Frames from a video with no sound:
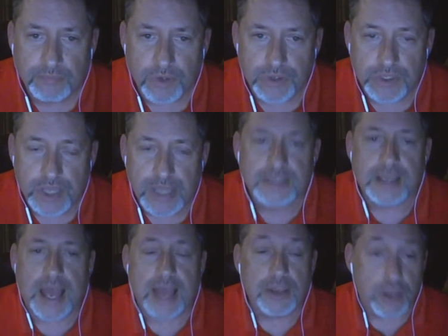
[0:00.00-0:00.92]
There's things
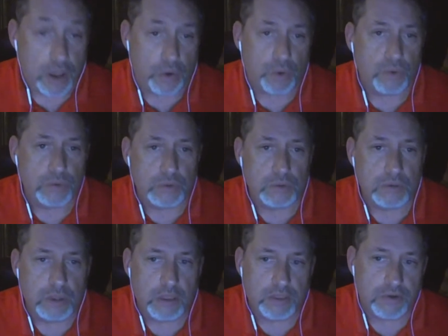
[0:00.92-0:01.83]
I know.
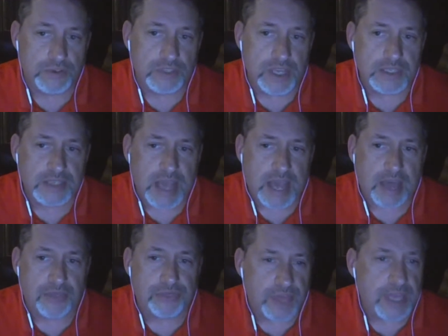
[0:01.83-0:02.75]
There's things I
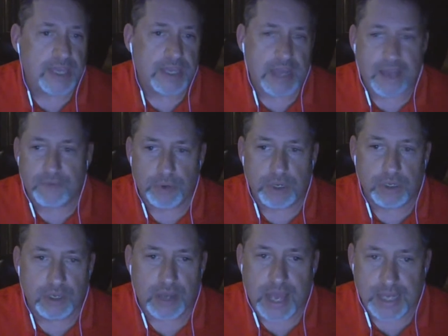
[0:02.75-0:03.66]
think and have a pretty
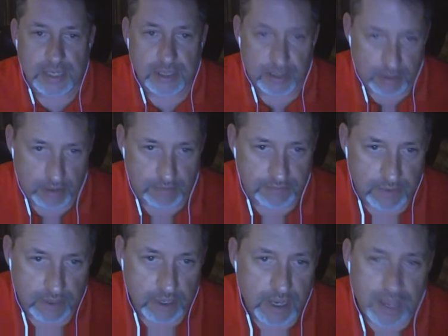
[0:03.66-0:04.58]
good idea of.
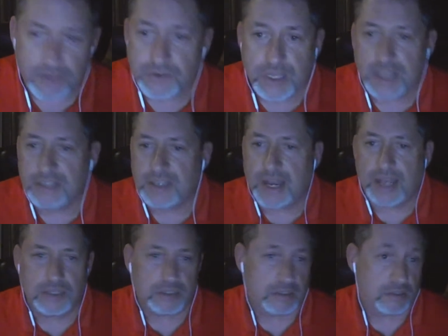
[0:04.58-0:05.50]
And there's things that I
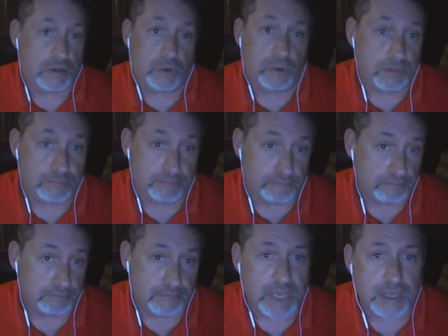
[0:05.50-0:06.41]
just totally
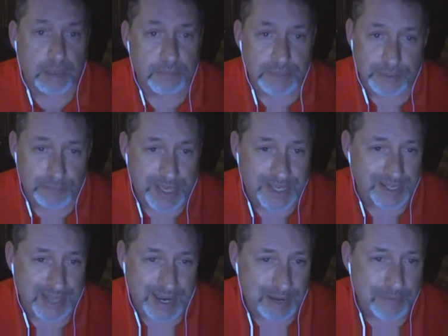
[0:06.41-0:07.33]
make up and
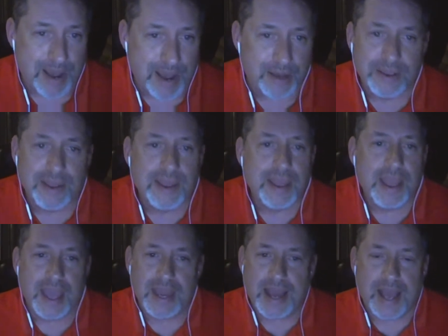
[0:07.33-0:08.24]
speculate about.
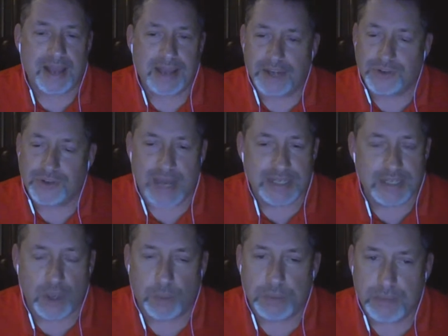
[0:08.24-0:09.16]
And I try to
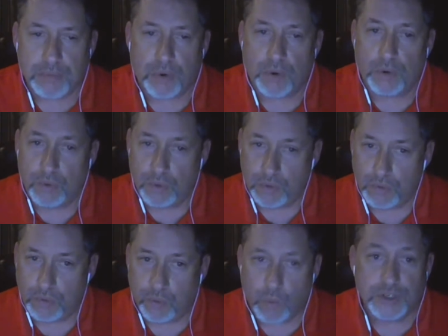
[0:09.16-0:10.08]
tell people
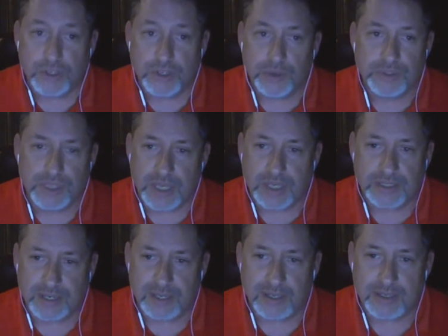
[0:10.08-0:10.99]
which of those
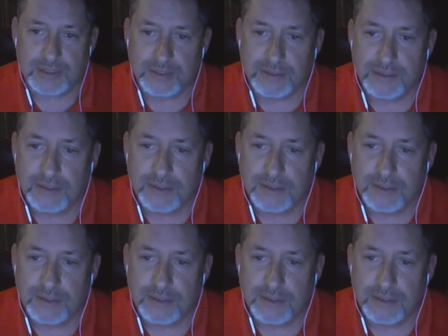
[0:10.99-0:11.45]
things it is.